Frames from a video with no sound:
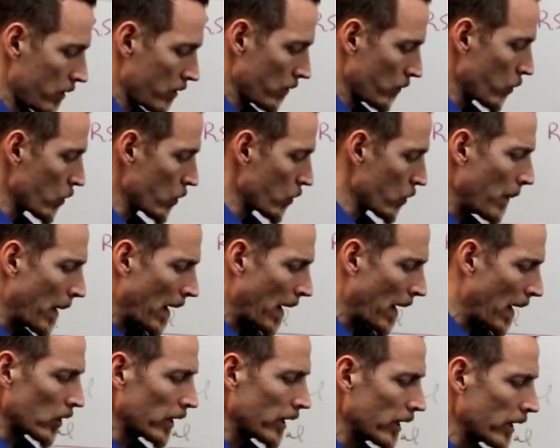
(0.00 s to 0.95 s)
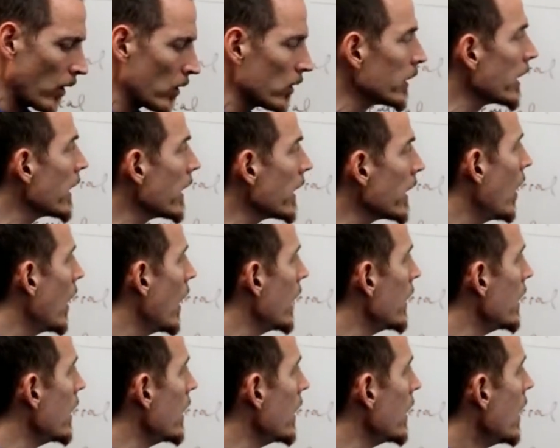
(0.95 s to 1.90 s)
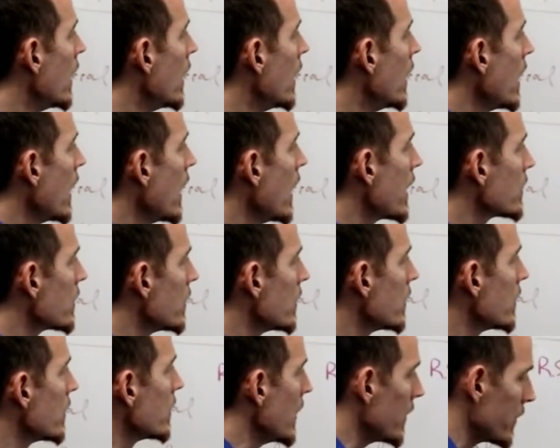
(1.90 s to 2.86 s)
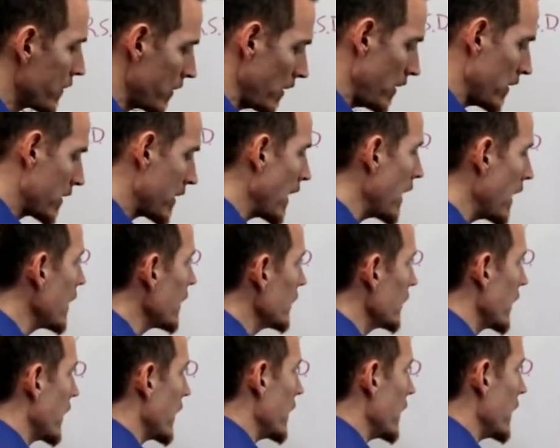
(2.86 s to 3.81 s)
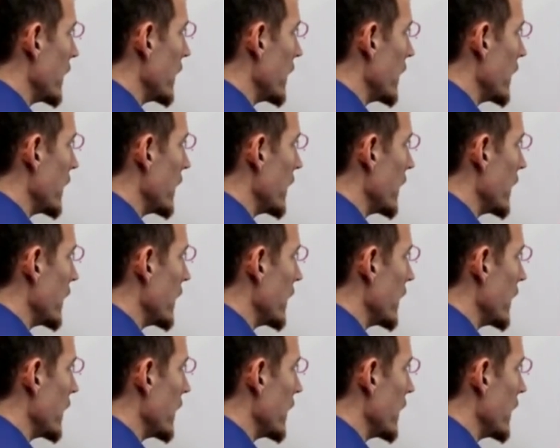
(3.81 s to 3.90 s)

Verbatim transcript: So if we're talking about really early on, as numbness and tingling